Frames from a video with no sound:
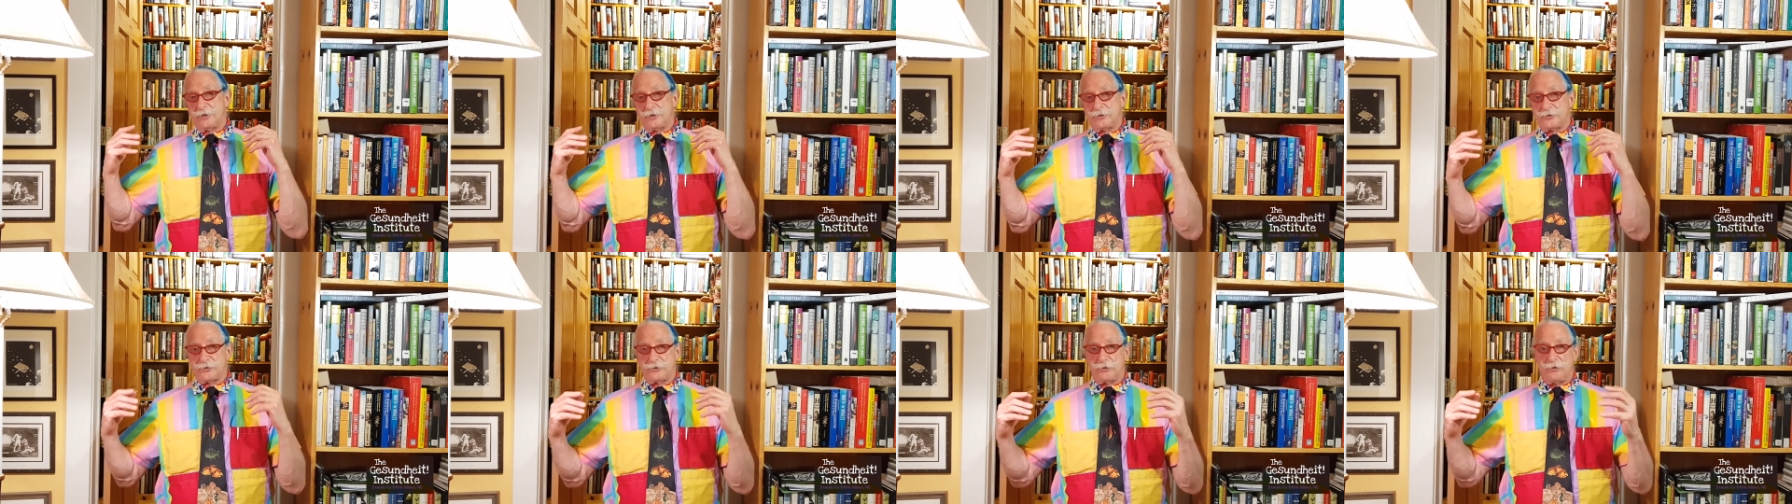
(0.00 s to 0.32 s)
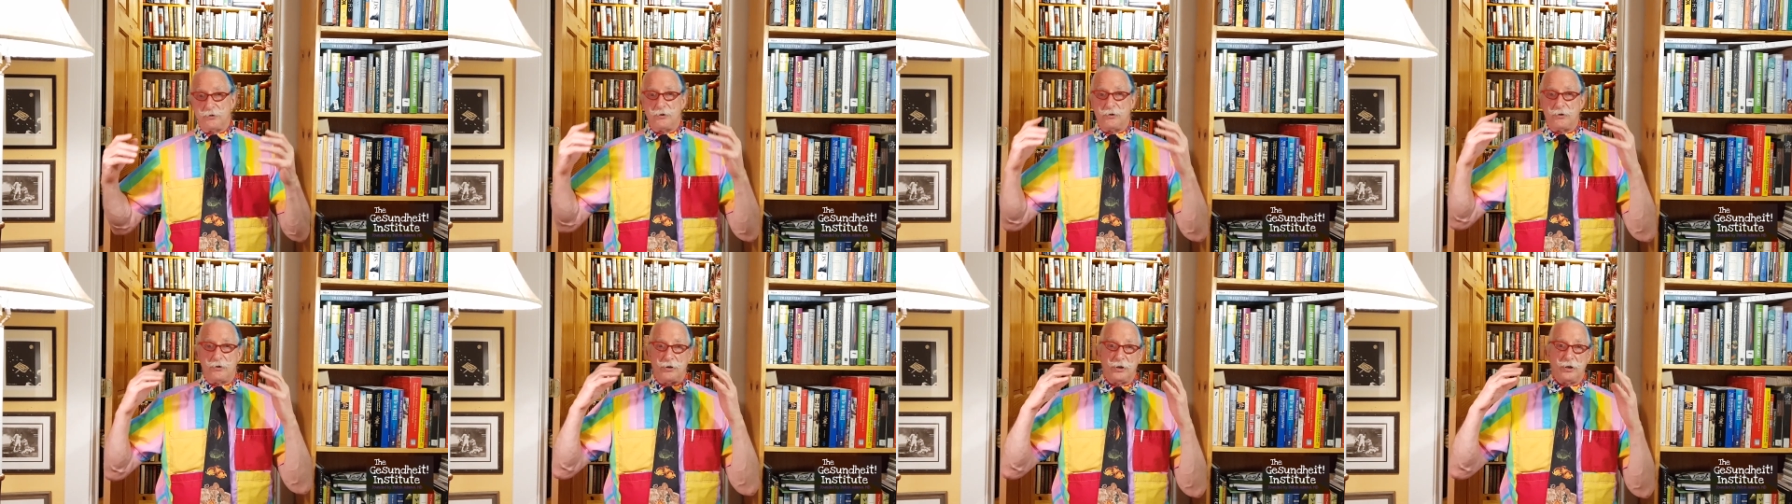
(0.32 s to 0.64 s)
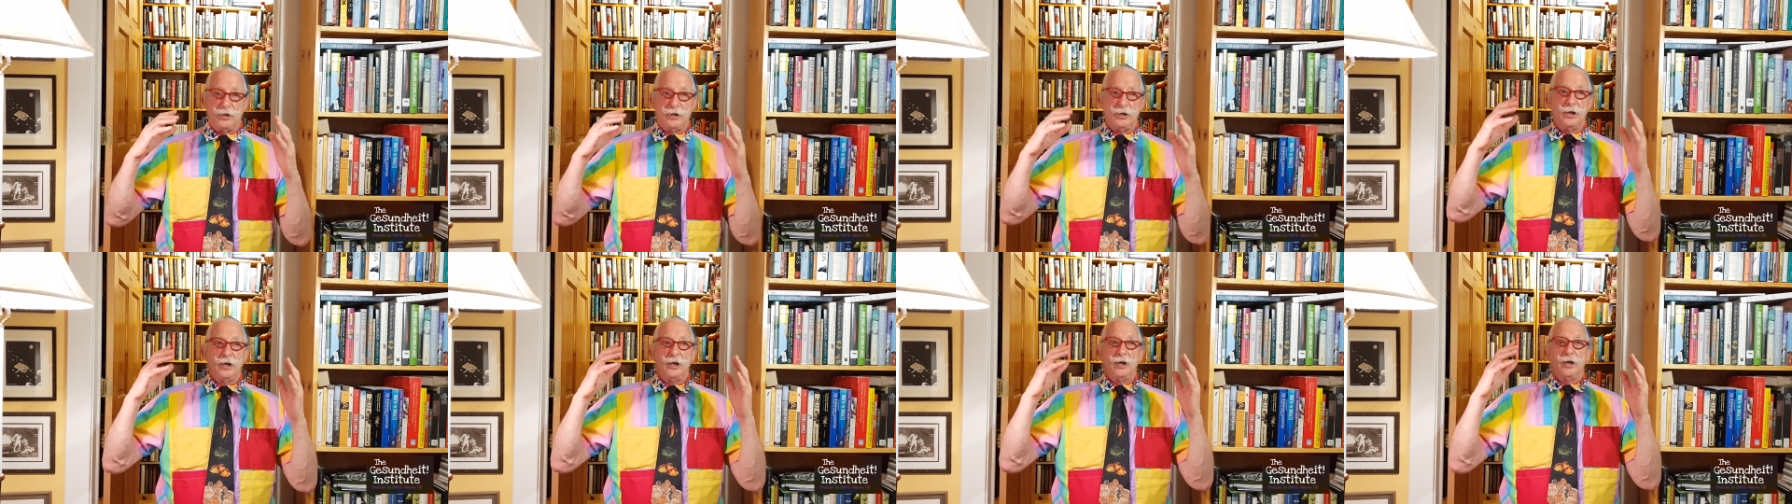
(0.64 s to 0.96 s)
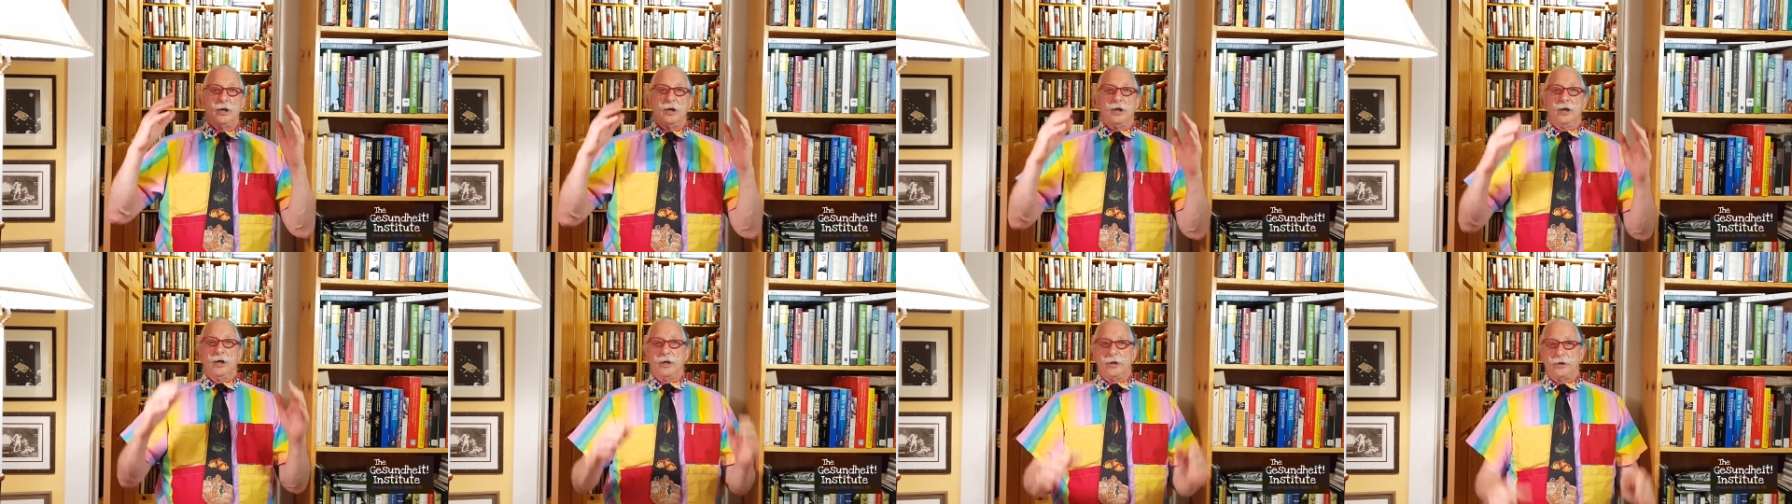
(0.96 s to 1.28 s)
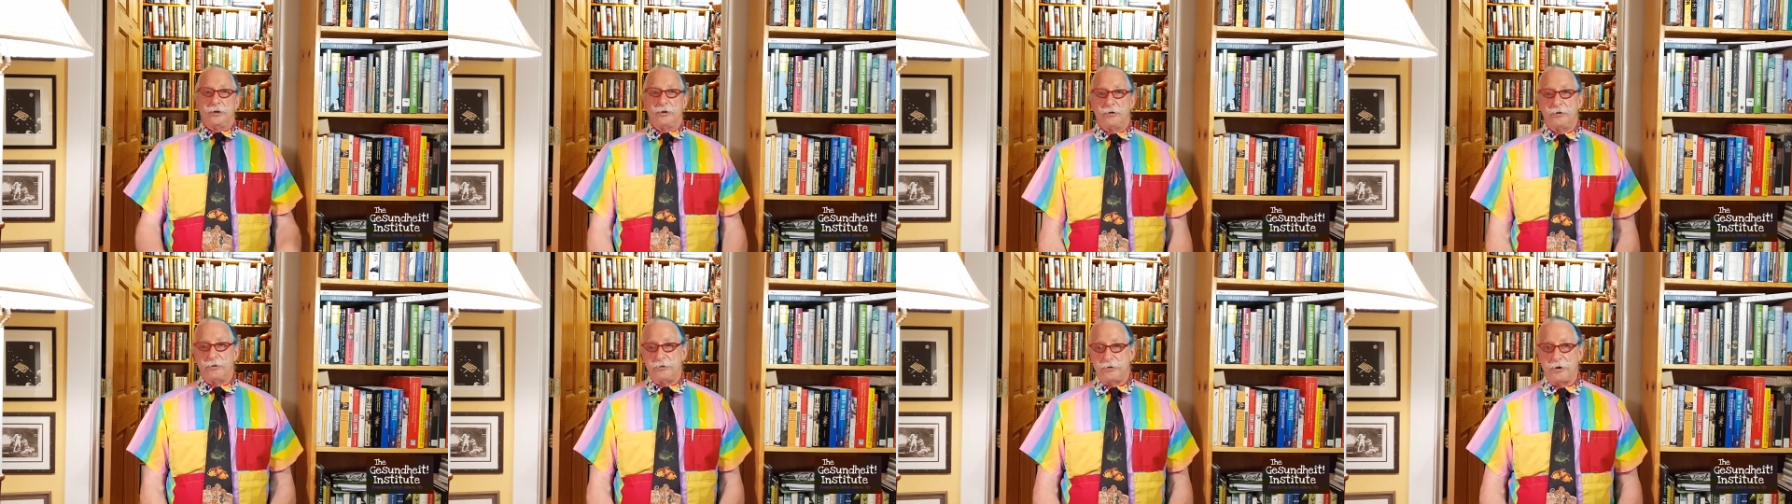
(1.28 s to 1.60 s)
at school,
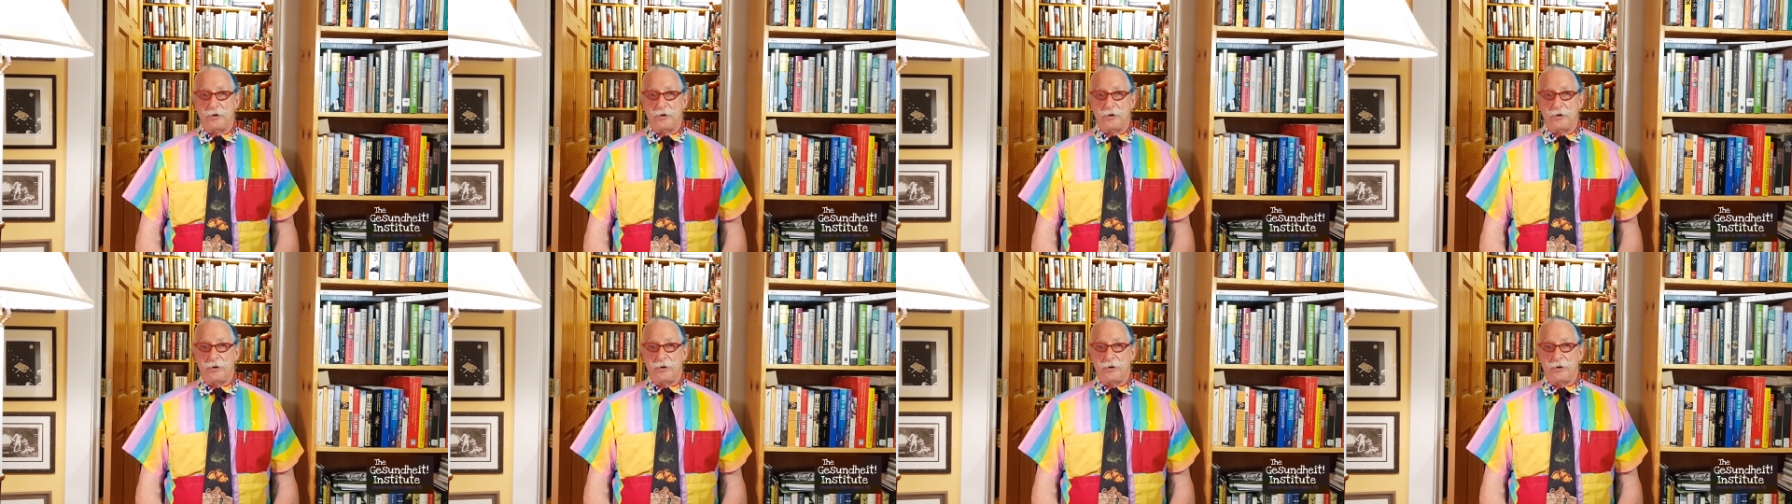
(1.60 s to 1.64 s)
you